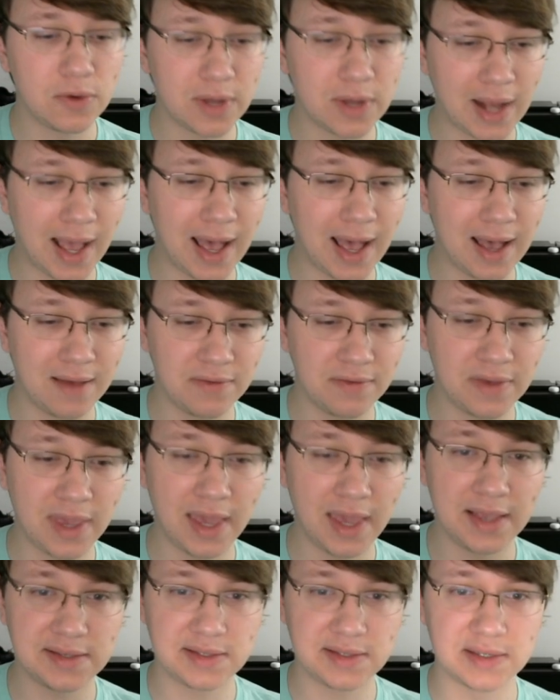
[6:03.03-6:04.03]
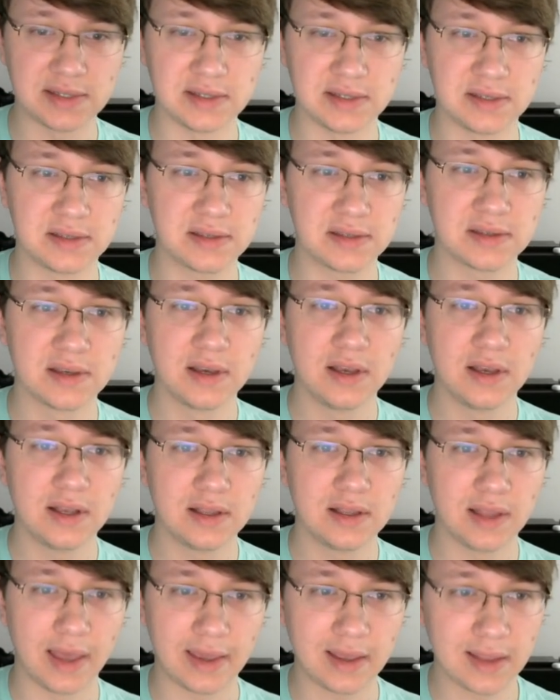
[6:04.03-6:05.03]
could have cases
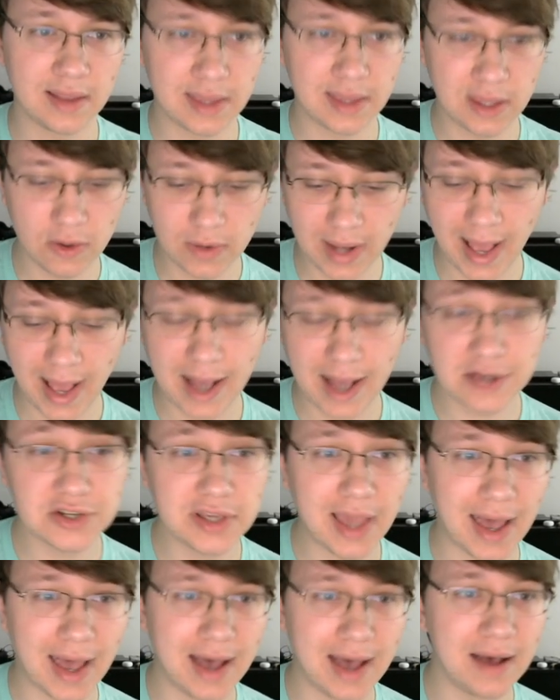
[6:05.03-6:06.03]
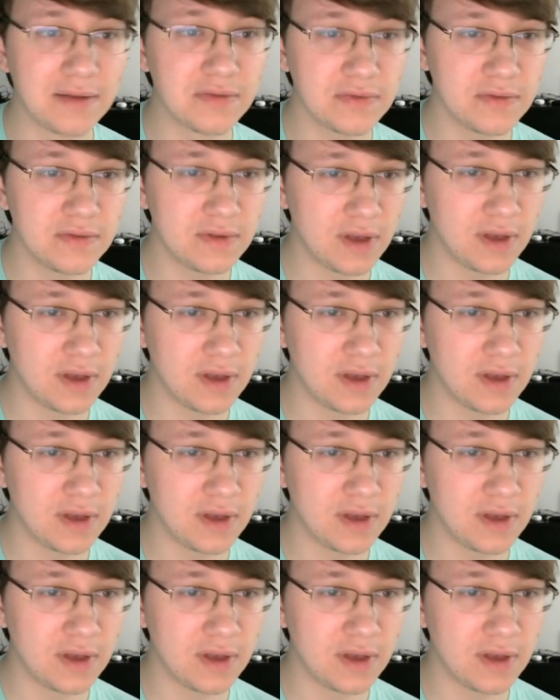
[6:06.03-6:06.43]
like you can actually have,